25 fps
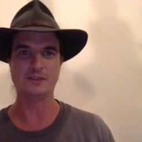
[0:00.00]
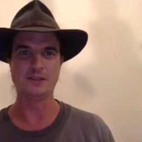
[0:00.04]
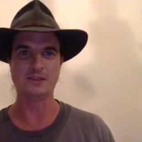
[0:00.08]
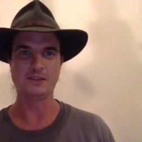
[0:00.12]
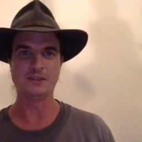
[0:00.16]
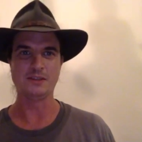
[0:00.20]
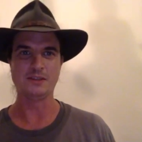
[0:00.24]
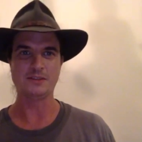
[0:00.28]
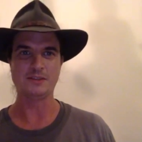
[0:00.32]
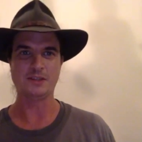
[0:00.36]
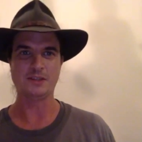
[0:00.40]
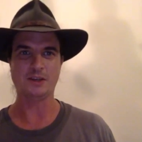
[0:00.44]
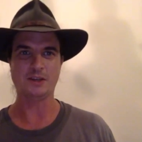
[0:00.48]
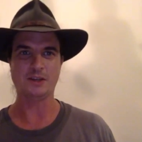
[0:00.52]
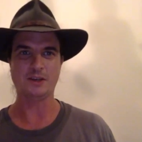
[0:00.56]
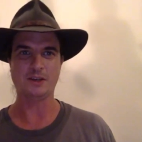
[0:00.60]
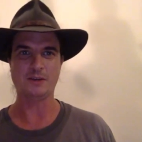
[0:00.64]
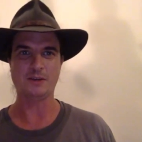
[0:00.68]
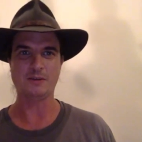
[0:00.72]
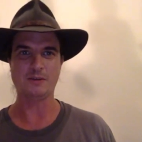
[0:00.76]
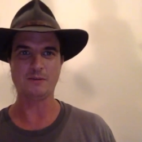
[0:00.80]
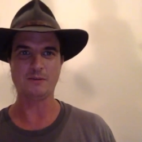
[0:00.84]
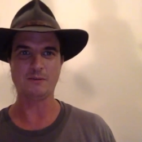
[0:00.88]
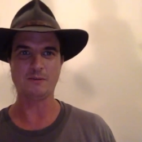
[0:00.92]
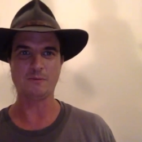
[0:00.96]
So
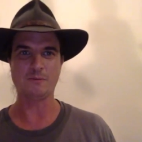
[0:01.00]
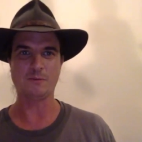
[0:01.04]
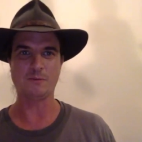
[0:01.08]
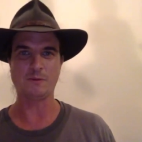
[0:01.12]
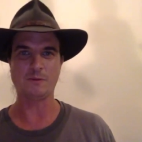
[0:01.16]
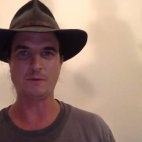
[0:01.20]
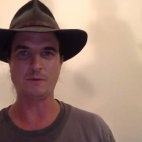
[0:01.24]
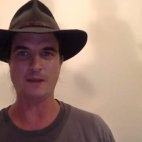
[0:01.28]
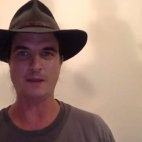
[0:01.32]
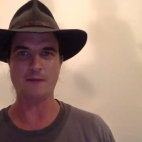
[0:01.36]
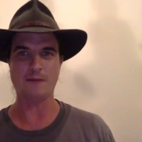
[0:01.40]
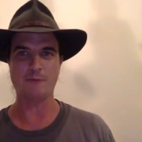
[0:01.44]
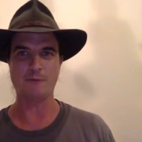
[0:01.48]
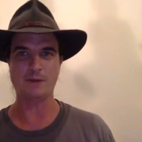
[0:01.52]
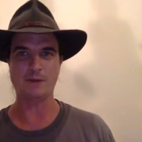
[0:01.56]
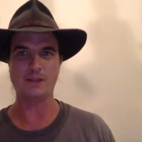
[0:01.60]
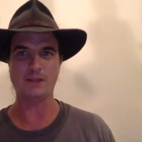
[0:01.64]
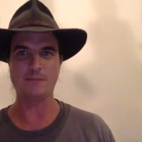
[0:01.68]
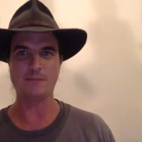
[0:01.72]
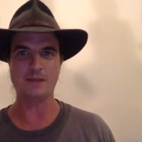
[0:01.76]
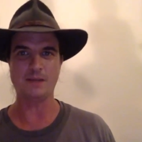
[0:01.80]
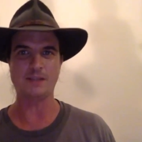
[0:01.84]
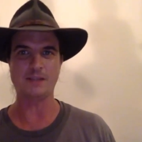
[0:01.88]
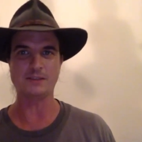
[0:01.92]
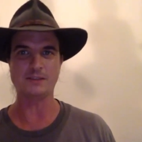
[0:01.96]
what that really
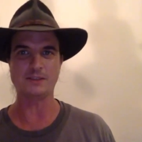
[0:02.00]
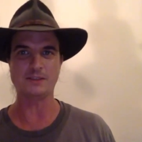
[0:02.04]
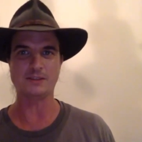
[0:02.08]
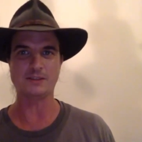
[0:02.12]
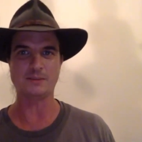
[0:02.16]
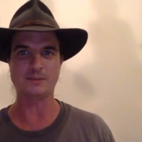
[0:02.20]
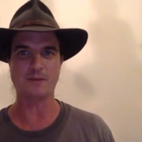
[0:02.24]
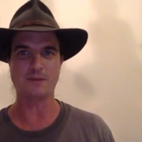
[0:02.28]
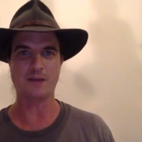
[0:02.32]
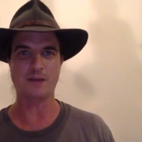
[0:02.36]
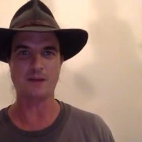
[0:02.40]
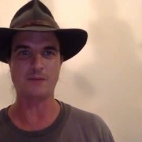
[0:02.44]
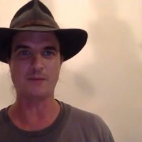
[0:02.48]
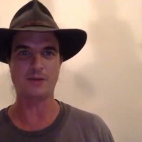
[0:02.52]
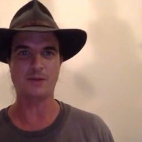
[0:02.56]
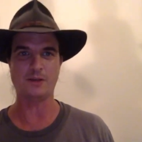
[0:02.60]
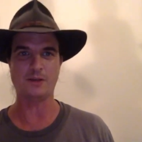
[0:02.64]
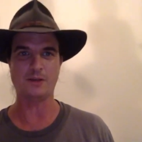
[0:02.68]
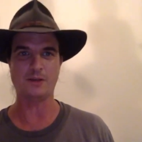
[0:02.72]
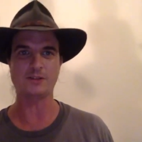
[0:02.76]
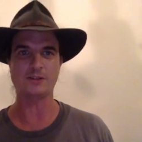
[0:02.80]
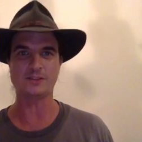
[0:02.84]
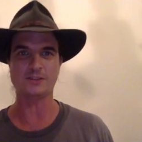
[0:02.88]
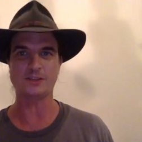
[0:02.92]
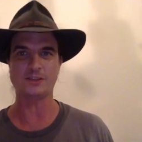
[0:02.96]
means is the moment it
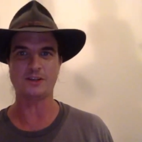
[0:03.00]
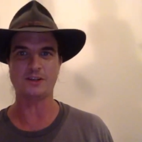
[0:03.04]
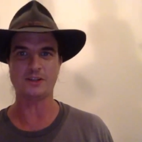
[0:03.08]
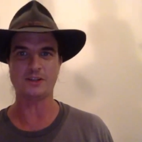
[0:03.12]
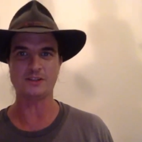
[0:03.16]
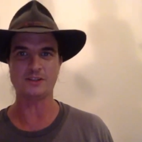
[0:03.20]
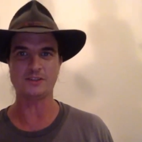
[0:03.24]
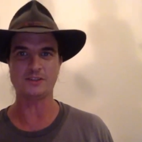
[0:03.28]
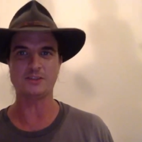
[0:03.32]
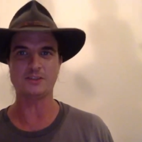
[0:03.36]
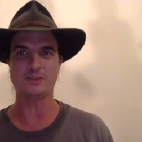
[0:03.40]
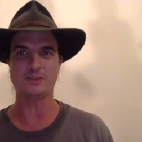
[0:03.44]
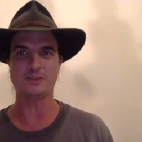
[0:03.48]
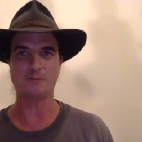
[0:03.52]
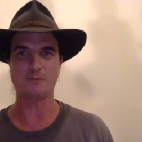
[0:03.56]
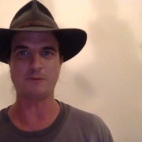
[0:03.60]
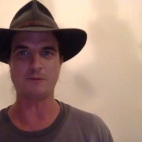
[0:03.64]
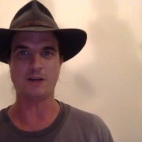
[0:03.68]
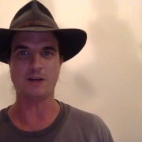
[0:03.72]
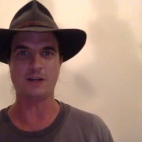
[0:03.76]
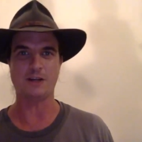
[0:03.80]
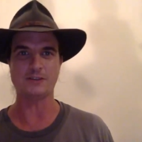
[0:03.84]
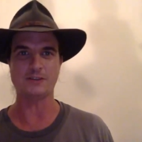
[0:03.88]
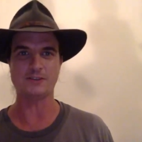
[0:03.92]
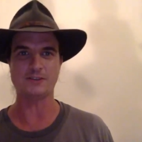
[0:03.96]
oxidizes, it
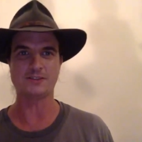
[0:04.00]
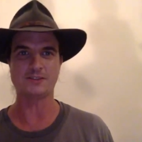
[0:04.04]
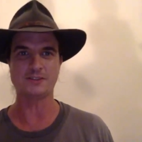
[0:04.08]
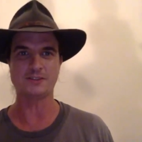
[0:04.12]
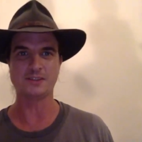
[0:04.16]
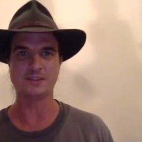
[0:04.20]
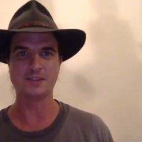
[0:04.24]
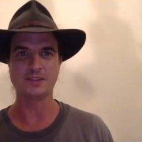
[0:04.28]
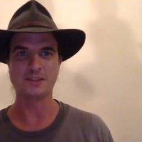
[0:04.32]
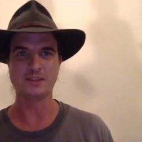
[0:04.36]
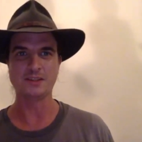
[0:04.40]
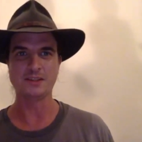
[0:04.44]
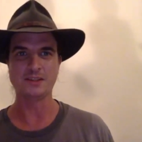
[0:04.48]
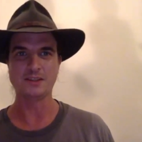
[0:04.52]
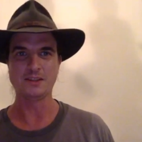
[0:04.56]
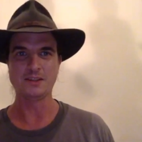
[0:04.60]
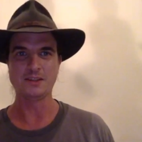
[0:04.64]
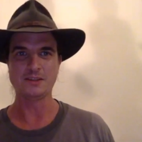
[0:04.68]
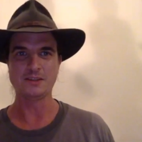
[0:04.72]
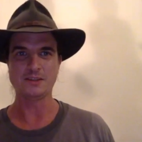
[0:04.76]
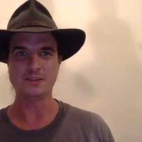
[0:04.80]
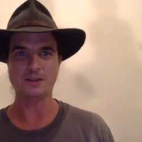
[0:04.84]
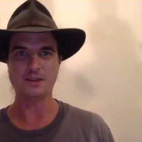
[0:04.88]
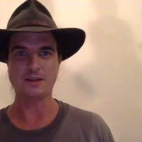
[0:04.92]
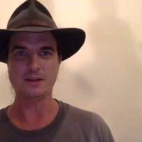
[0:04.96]
rusts.
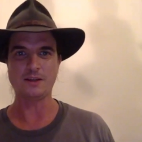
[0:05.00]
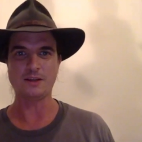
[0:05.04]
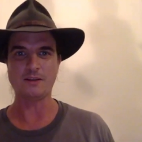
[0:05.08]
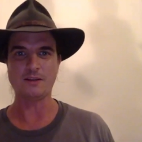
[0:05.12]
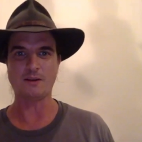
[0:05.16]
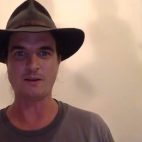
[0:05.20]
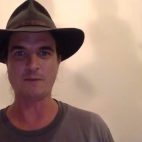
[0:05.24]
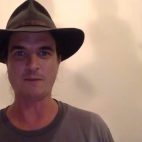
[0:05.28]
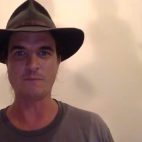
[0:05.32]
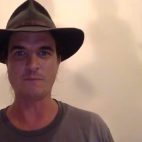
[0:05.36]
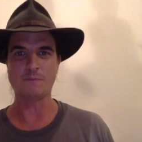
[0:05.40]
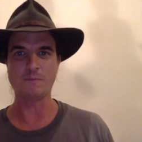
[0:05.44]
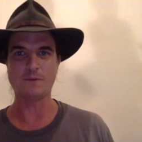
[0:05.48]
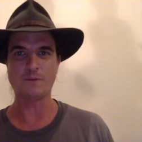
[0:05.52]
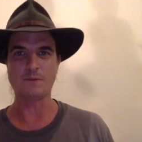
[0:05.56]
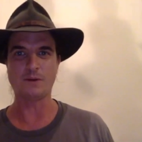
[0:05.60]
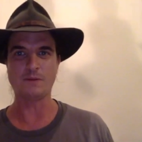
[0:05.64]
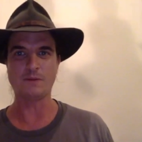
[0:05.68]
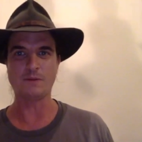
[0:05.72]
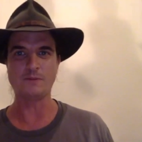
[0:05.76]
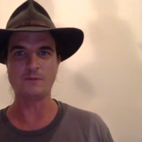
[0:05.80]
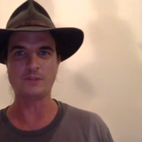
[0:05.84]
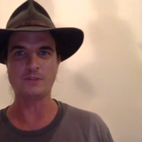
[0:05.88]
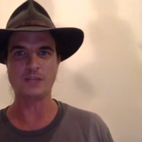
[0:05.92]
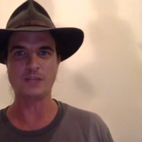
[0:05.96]
So I'm,
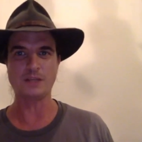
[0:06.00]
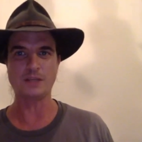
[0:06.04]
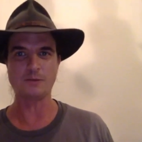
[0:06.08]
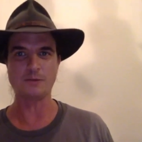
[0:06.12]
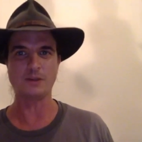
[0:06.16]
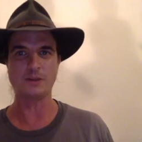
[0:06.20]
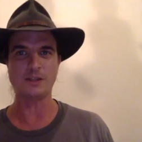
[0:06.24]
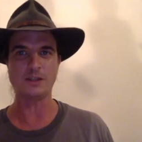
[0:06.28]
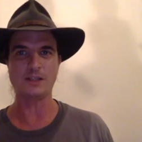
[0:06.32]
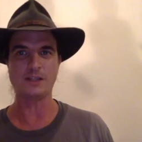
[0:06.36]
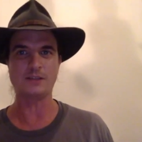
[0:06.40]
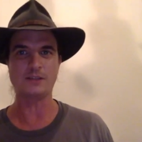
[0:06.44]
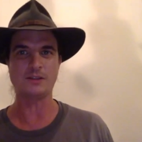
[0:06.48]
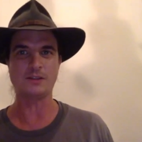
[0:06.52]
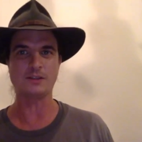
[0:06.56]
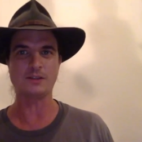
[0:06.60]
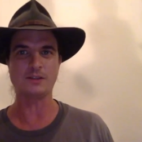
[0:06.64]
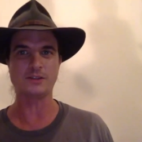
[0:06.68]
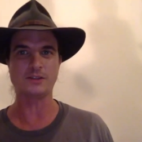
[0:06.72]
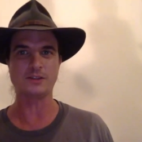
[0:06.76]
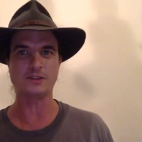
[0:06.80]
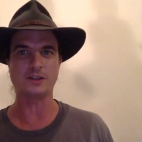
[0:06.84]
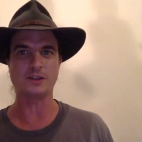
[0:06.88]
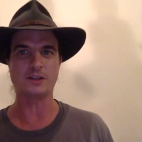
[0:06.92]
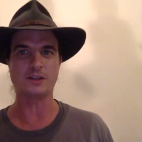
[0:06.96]
I'm genuinely
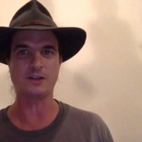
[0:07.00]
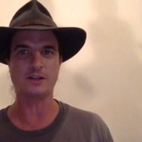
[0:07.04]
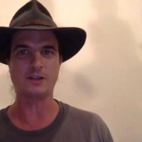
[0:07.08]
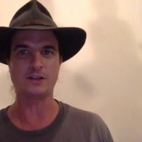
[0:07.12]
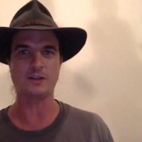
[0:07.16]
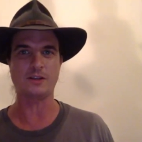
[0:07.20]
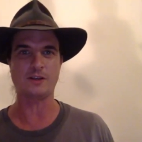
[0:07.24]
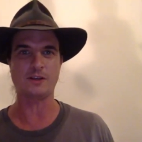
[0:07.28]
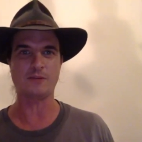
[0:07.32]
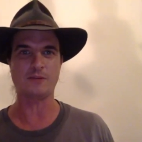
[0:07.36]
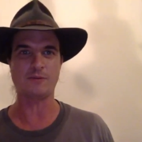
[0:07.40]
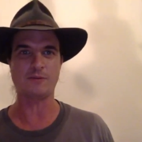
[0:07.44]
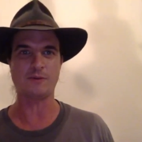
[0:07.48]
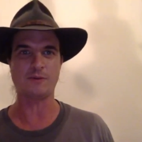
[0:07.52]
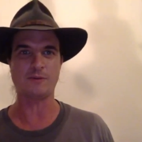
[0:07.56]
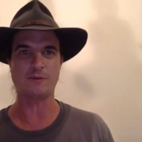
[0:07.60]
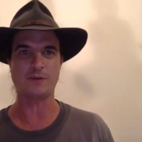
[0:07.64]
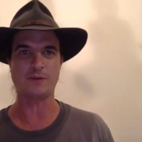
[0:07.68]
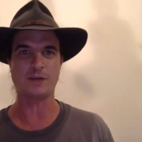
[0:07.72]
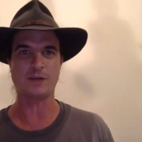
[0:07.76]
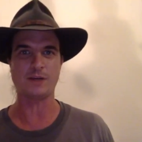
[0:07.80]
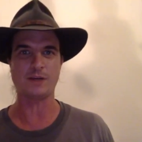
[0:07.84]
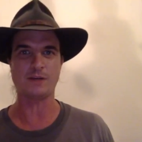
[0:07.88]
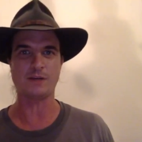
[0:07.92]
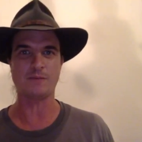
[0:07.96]
concerned. I think if, if we're
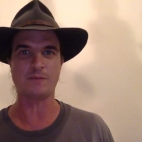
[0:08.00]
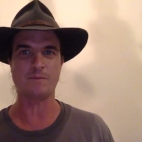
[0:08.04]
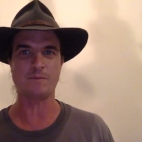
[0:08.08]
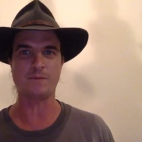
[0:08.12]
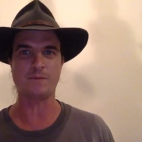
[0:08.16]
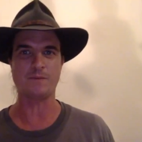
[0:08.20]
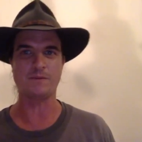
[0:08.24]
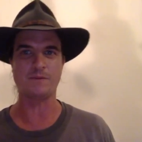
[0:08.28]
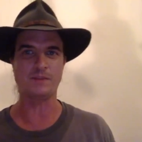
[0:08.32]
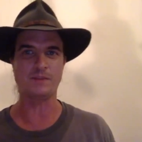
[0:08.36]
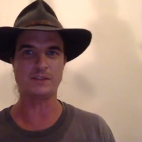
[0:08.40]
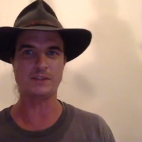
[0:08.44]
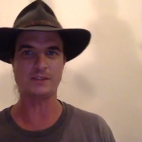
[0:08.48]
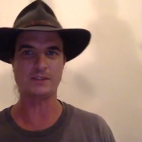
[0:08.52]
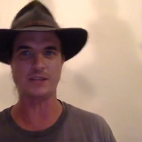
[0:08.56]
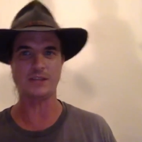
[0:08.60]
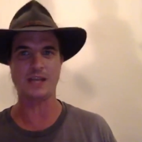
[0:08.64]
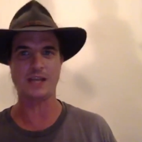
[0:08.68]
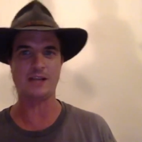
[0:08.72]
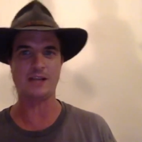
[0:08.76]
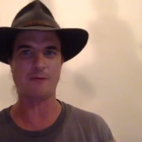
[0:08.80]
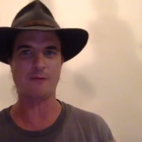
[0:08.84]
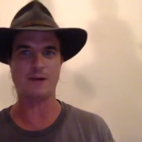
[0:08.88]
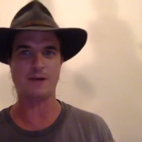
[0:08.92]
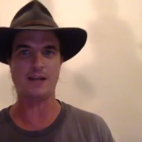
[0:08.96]
going to, if this
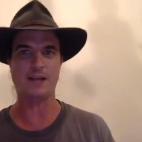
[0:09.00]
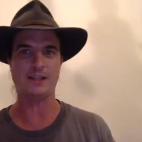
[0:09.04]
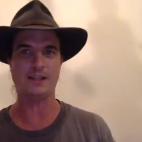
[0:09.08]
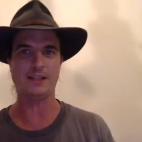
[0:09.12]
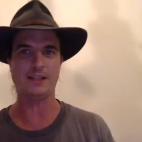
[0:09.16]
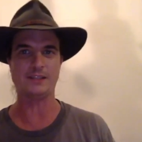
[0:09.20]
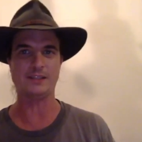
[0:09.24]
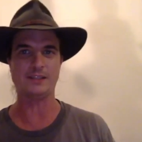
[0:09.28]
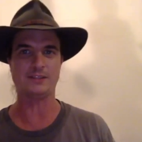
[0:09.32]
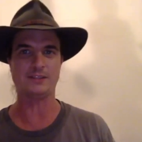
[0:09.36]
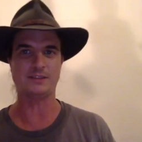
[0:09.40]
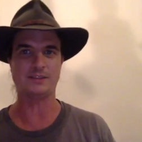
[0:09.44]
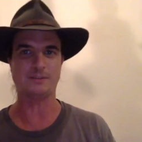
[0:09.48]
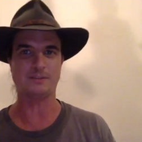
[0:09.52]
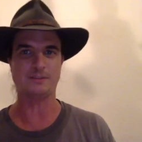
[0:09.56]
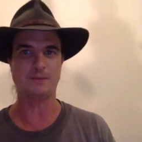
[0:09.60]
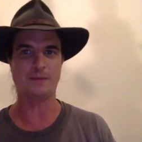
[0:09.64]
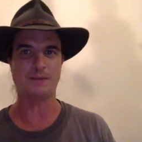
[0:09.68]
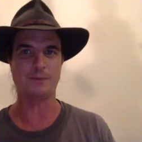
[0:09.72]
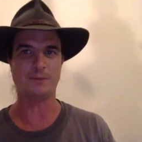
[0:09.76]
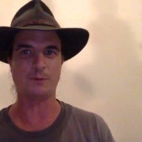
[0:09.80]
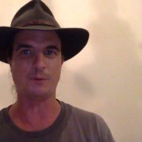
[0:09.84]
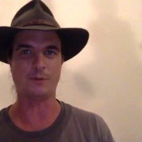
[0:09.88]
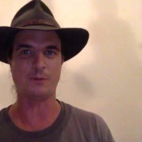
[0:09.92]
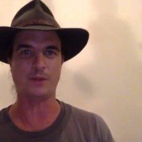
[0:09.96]
anyway leads to
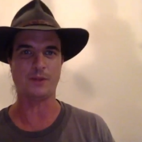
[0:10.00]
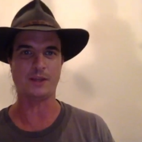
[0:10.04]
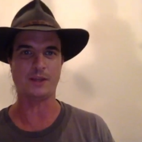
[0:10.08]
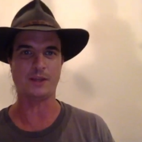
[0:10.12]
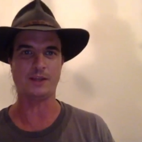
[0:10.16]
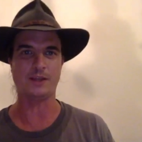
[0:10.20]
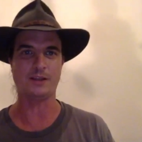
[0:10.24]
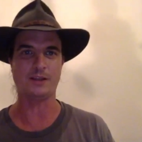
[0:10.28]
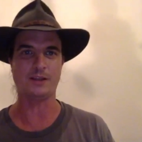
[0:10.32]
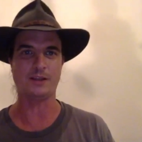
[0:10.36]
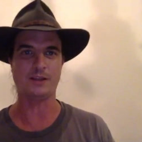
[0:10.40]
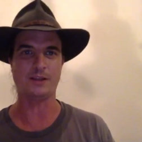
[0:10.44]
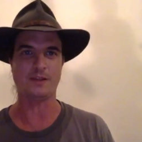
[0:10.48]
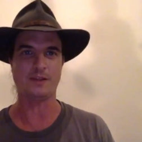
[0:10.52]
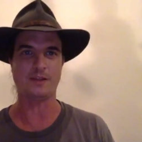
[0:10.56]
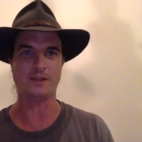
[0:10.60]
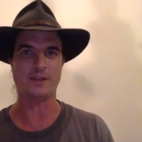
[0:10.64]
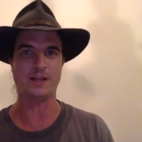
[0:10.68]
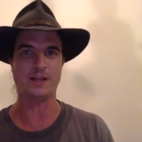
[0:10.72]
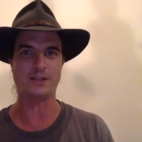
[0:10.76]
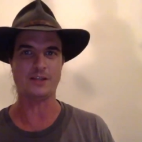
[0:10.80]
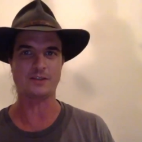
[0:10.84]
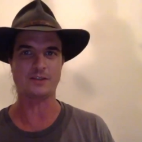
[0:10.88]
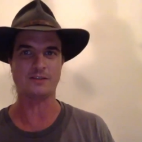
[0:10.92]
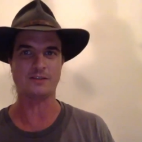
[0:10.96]
people thinking that they should,